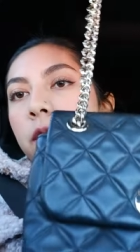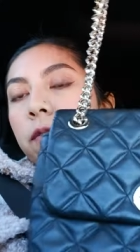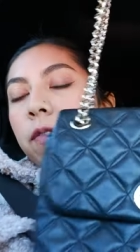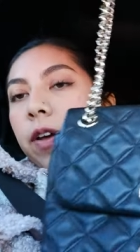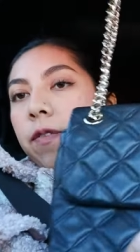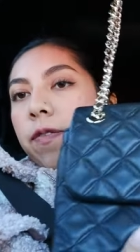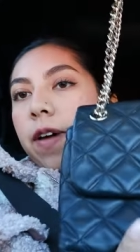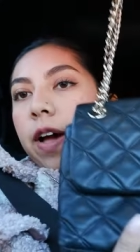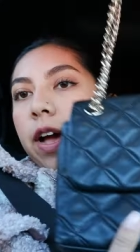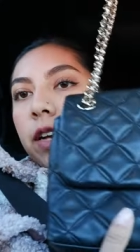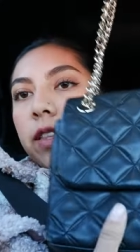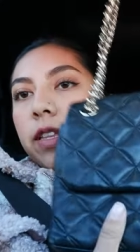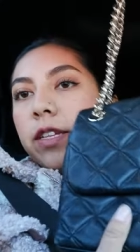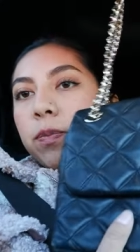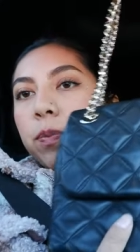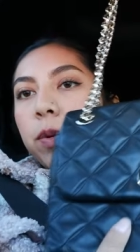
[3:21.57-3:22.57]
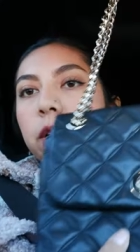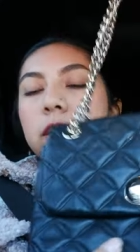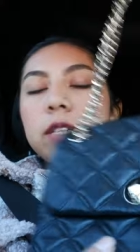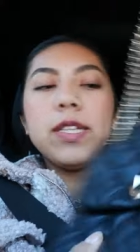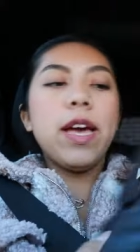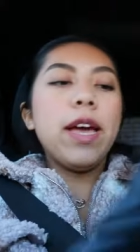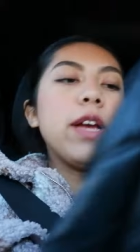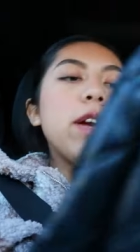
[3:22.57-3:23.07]
Fun fact, this
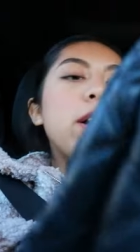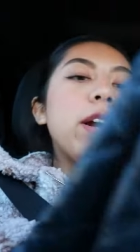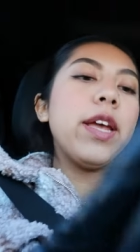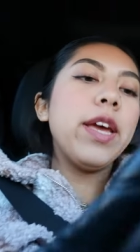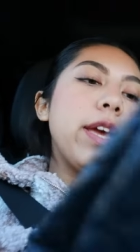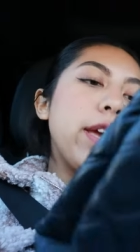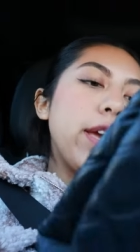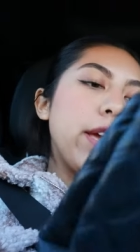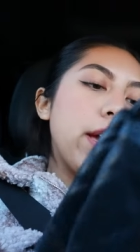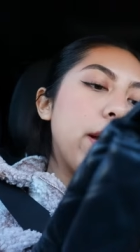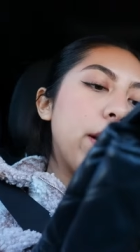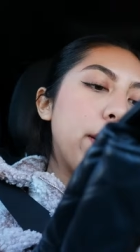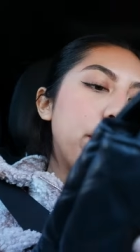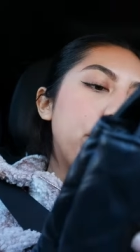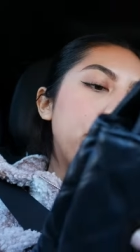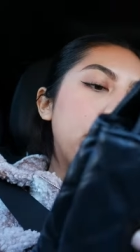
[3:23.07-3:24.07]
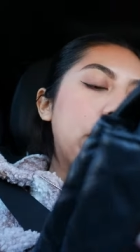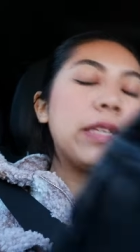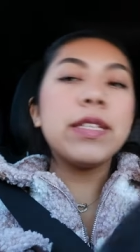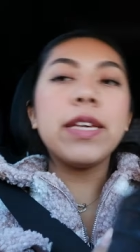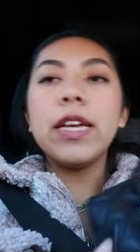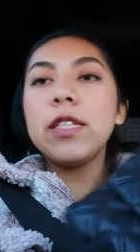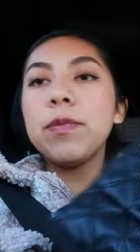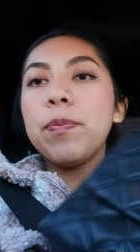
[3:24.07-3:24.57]
purse, I got it,
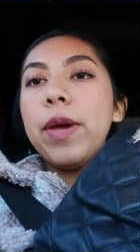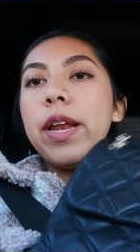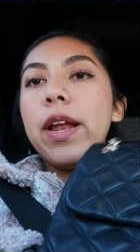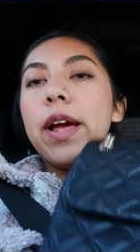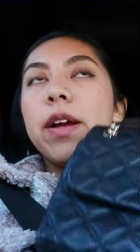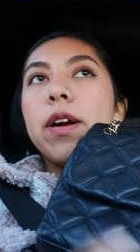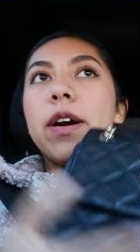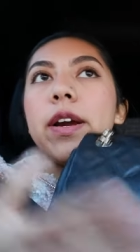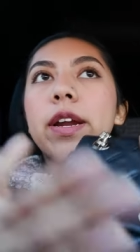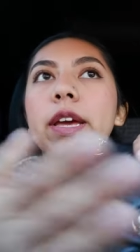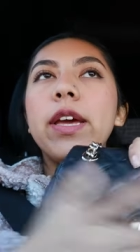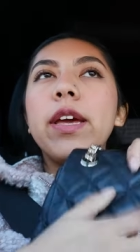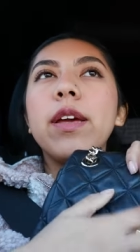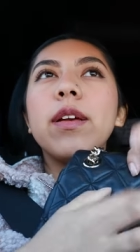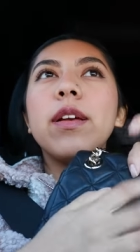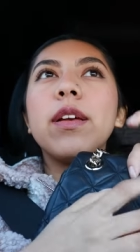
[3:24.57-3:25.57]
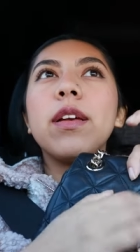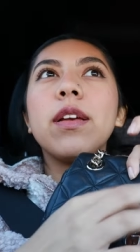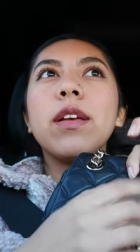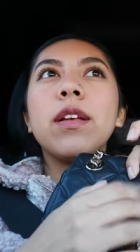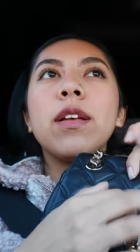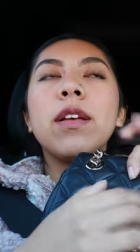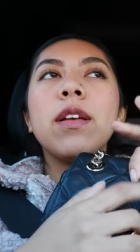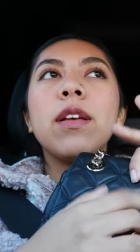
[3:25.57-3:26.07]
it's Kate Spade. I got it
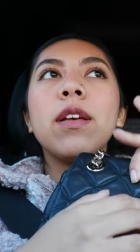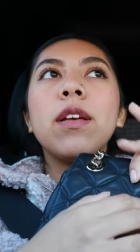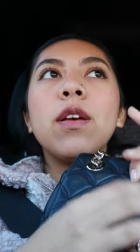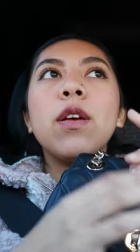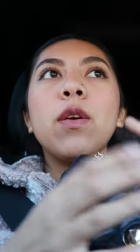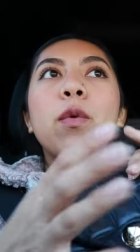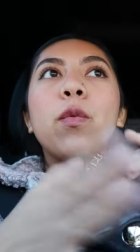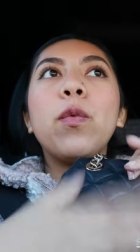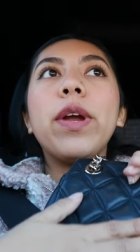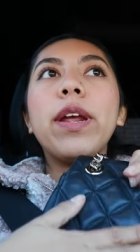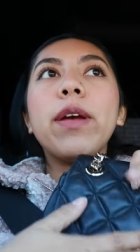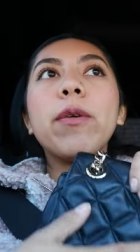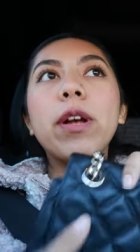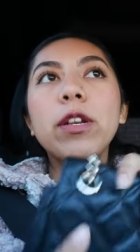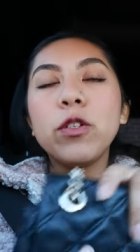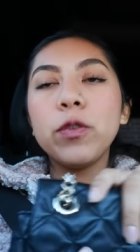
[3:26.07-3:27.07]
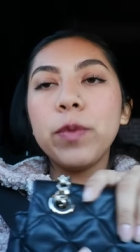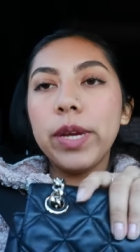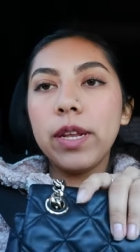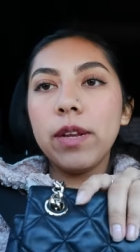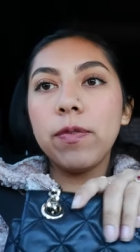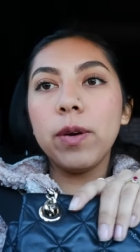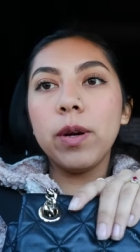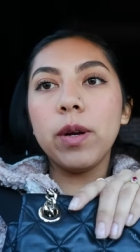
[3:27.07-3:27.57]
when I
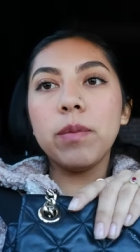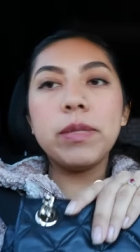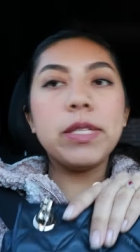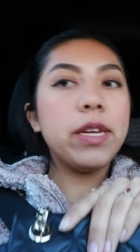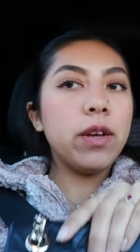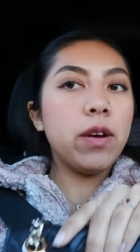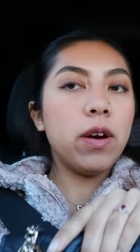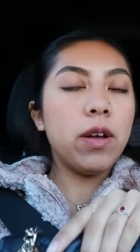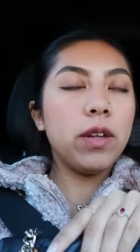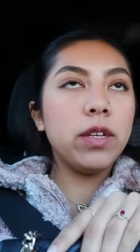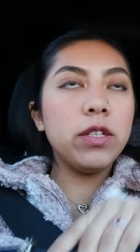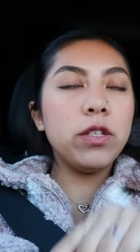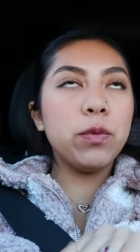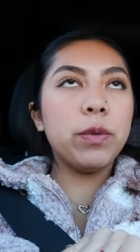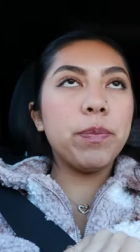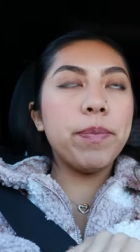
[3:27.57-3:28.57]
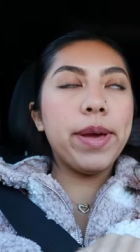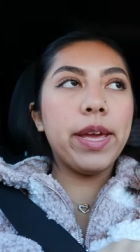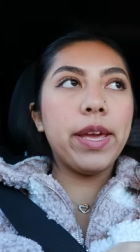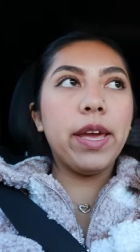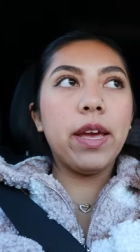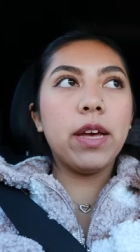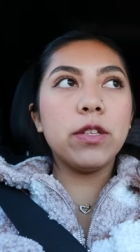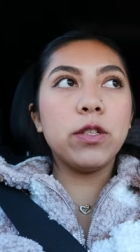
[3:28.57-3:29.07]
graduated from City College with
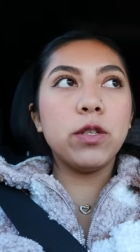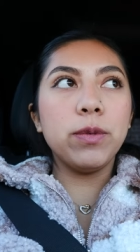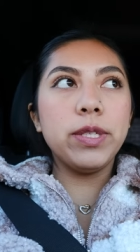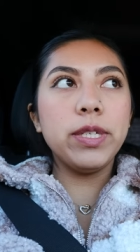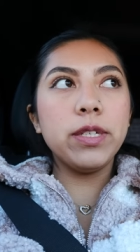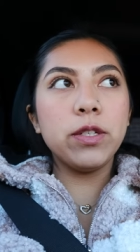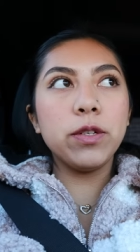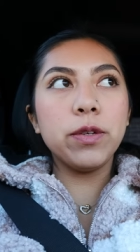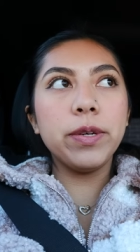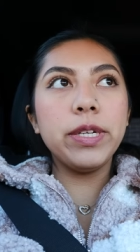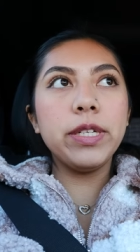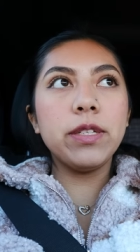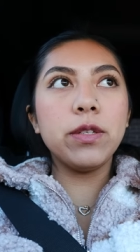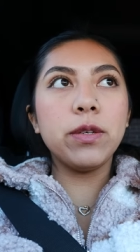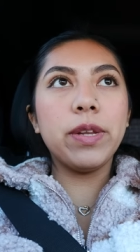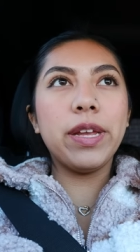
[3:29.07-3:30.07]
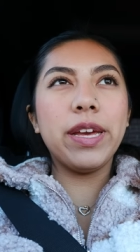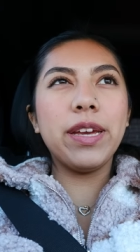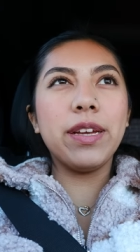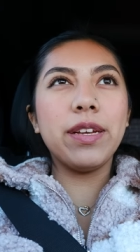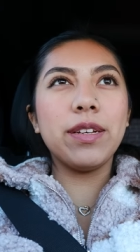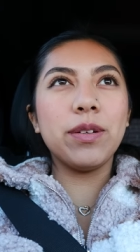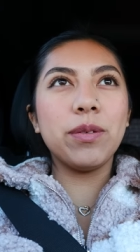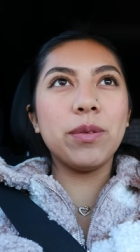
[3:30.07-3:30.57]
my associate degrees. So
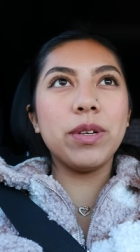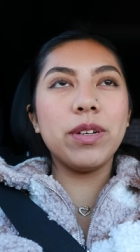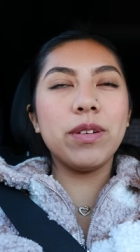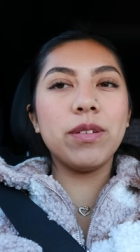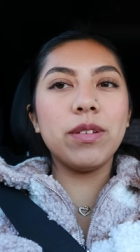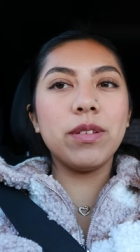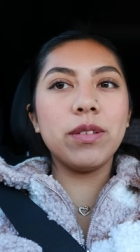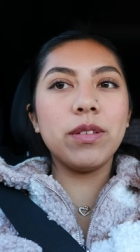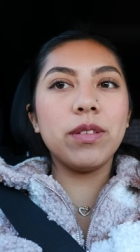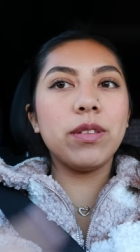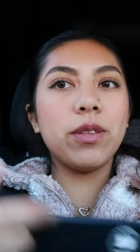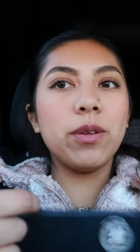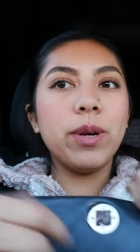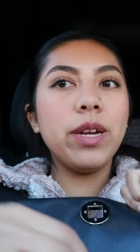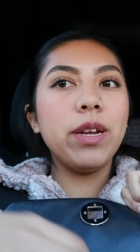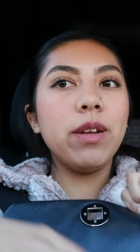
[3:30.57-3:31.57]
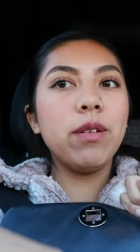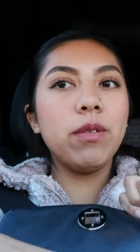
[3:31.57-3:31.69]
like, what, three